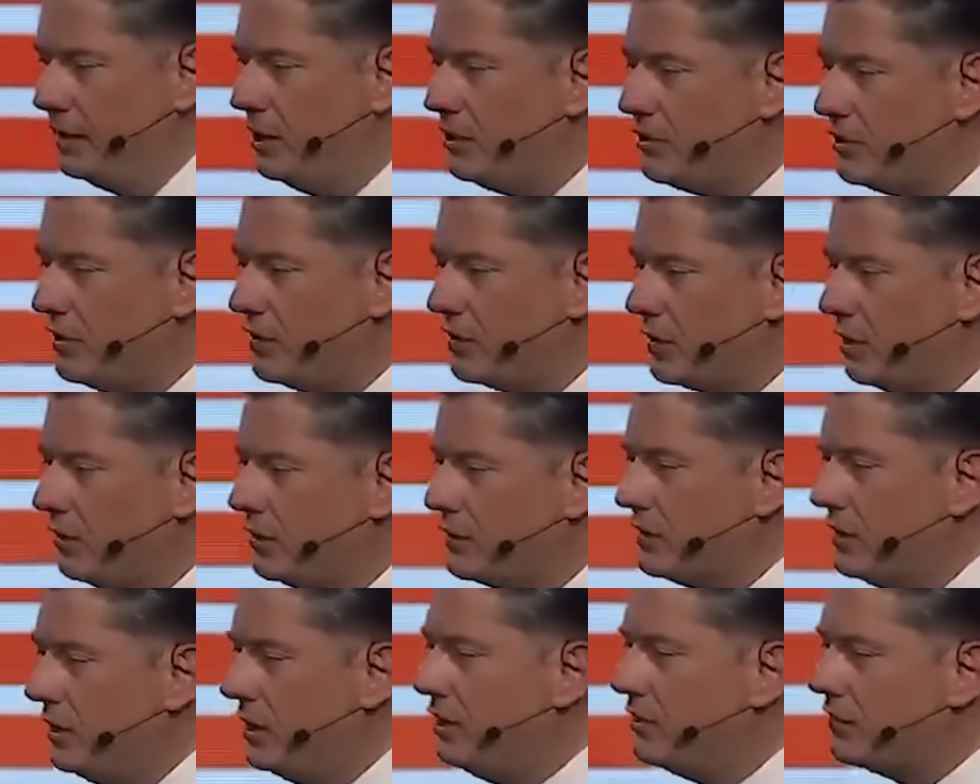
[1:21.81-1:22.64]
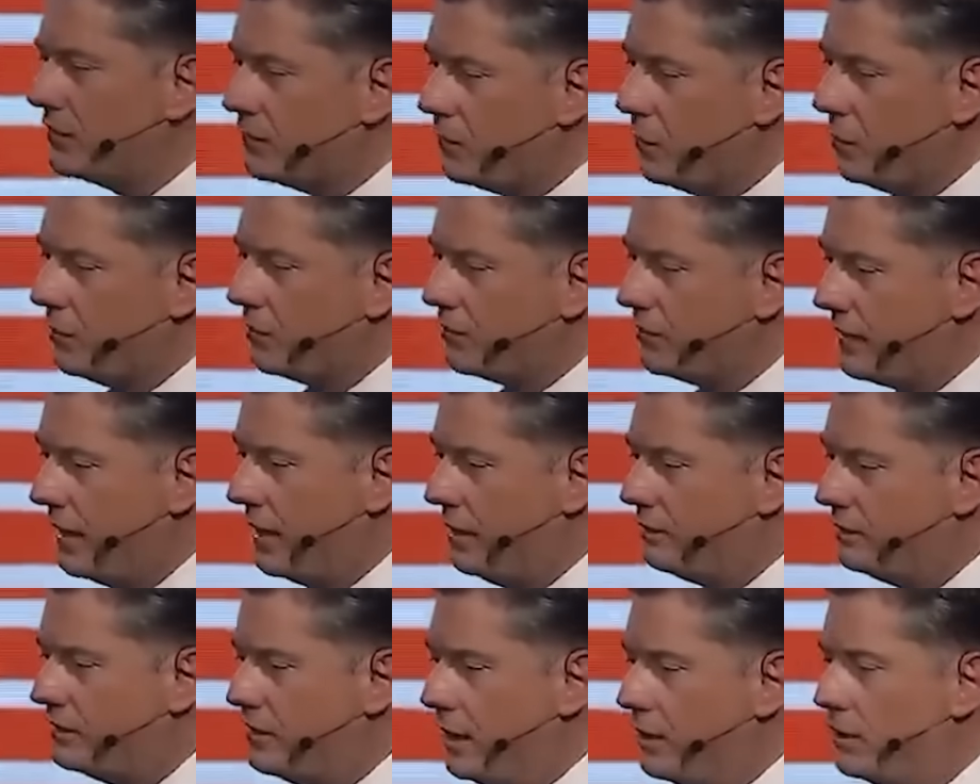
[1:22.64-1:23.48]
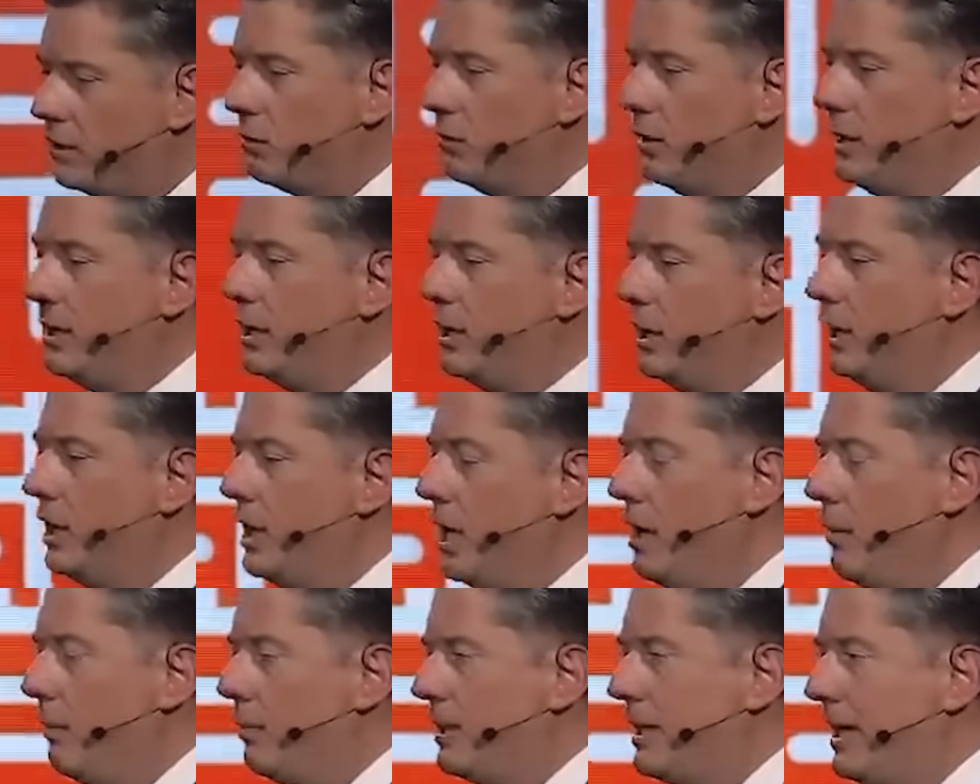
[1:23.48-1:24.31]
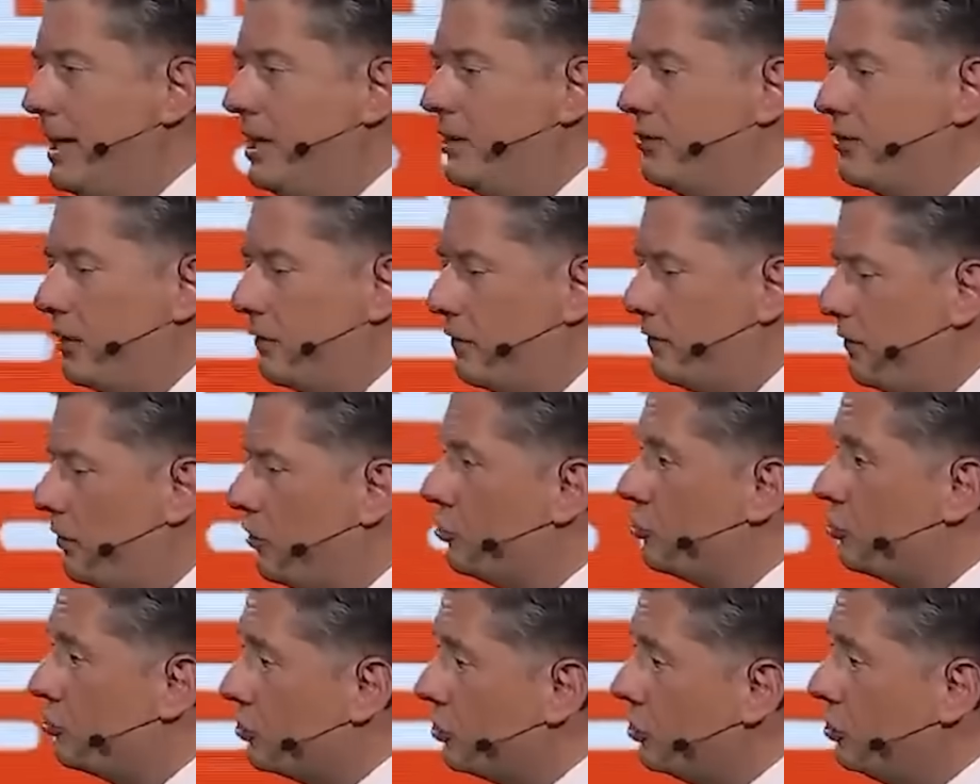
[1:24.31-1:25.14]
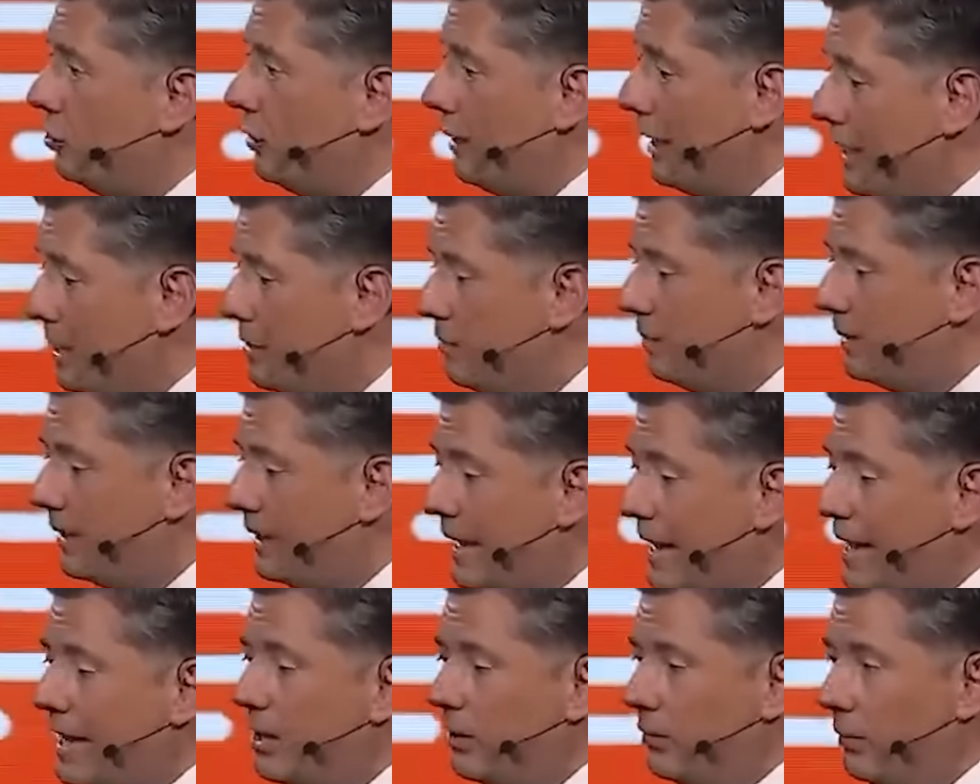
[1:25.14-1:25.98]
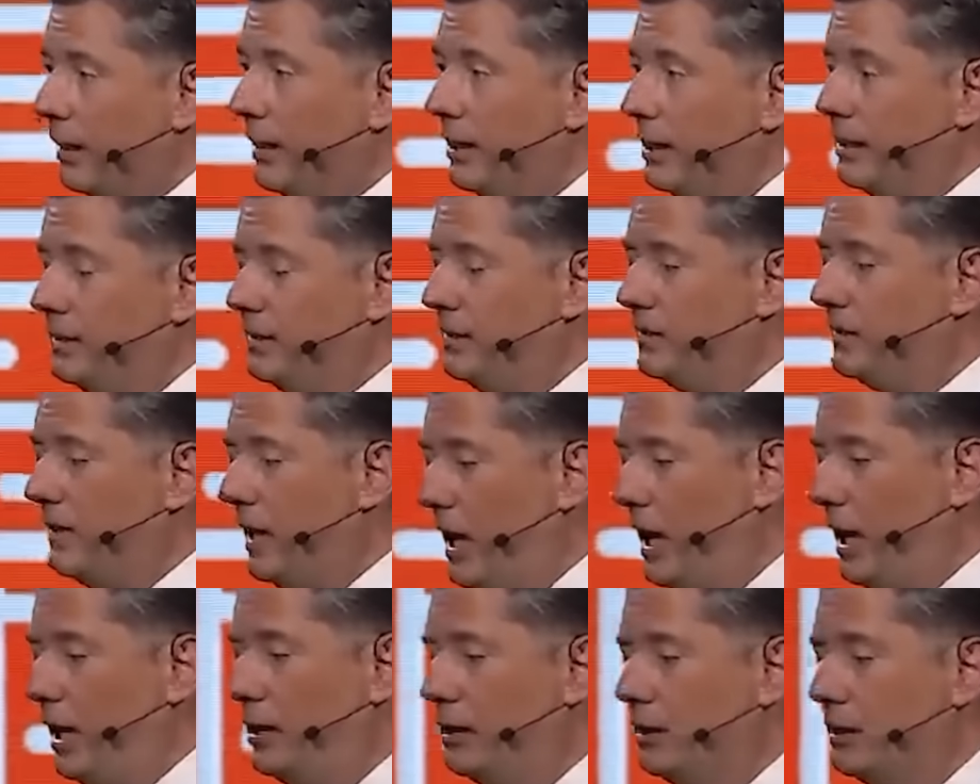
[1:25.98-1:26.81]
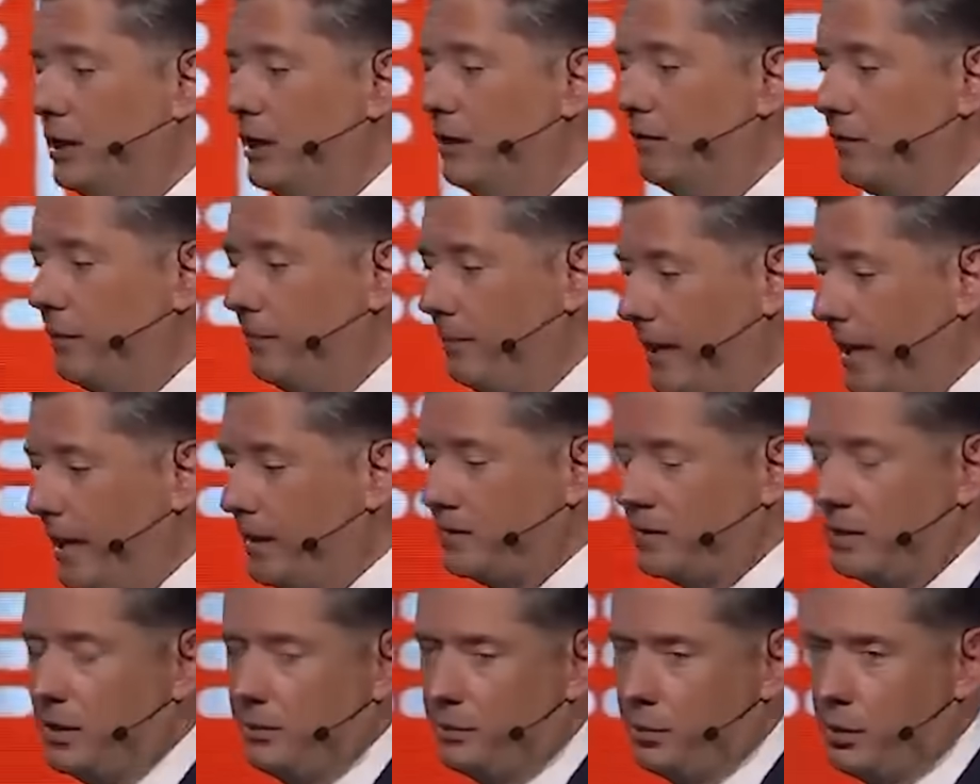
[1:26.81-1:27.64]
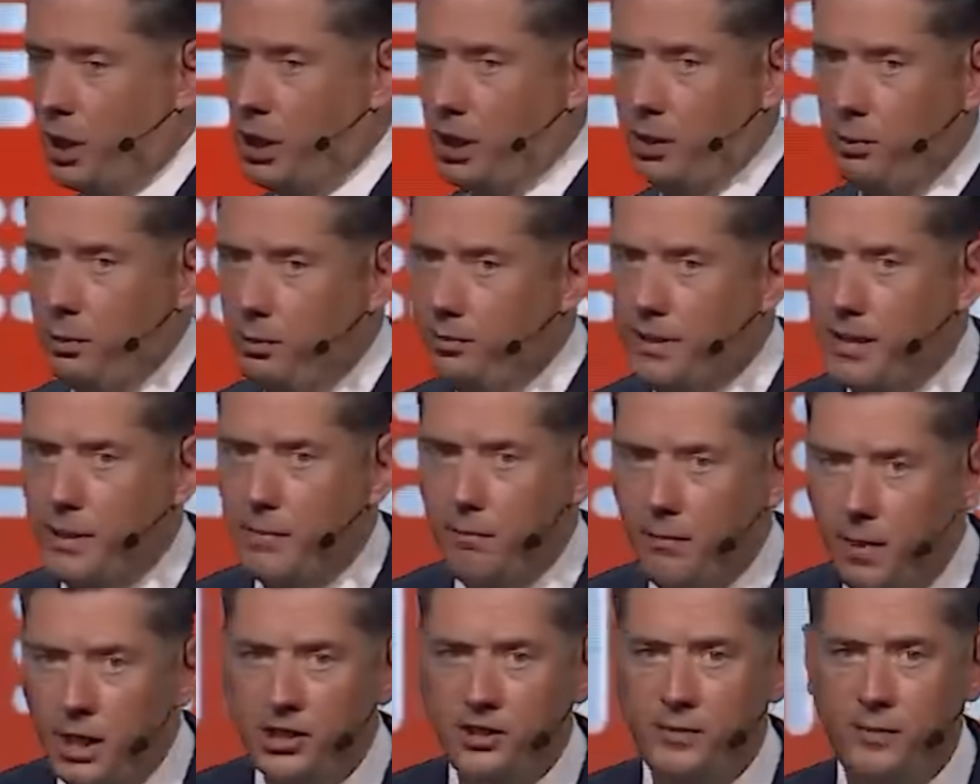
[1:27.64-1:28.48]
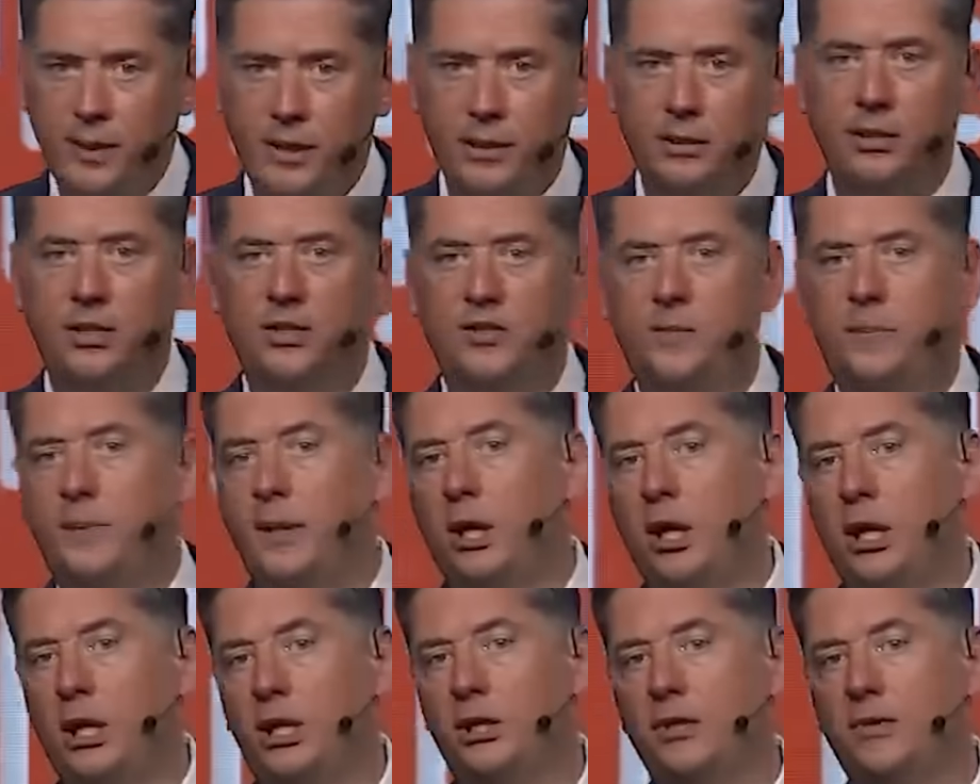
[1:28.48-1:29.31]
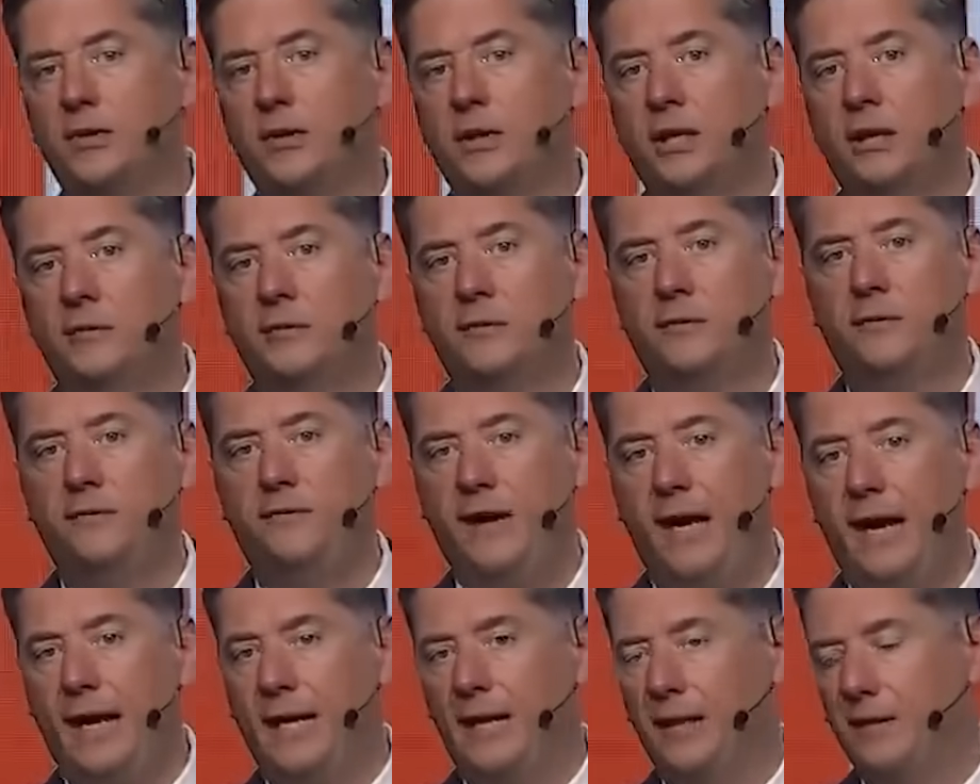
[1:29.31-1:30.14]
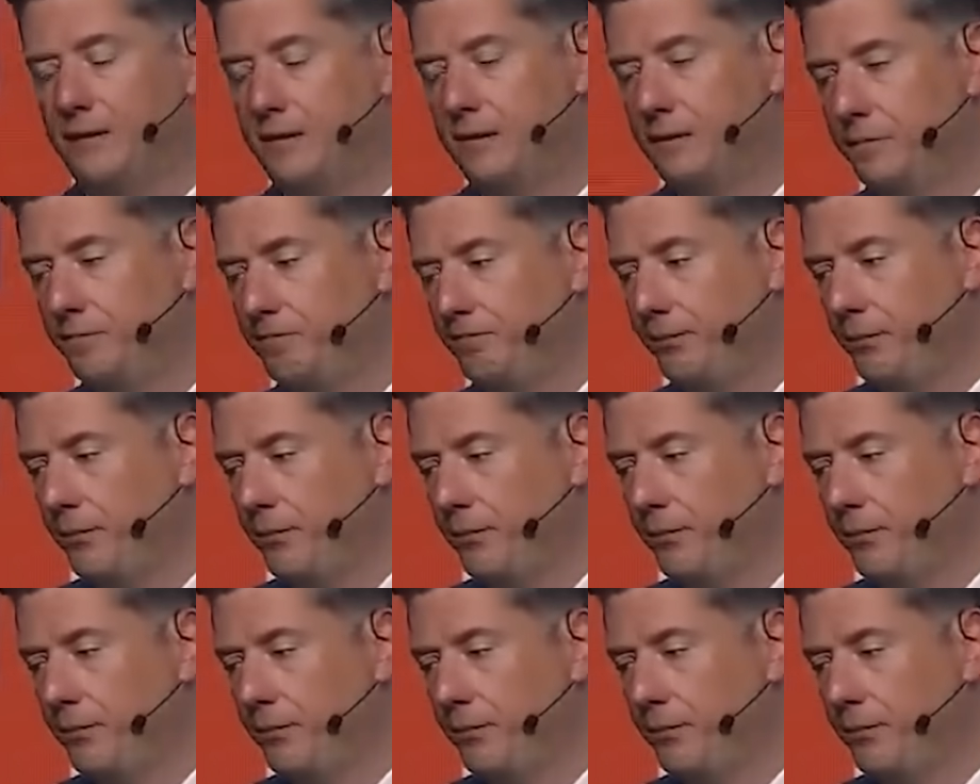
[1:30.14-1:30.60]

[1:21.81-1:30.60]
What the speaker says: This is our city's fourth downtown arena, but it is our first true NBA arena designed for basketball. It will be a much better experience for fans.